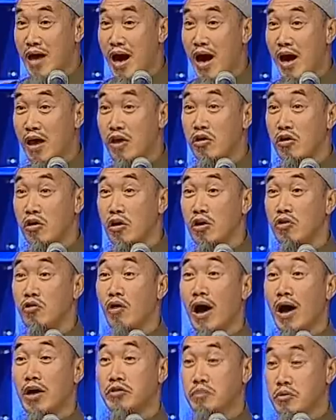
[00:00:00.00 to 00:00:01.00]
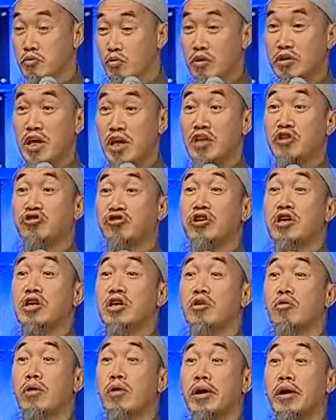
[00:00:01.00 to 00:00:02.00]
you die, your husband will take
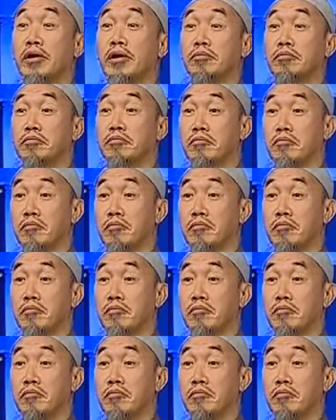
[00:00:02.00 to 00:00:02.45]
three away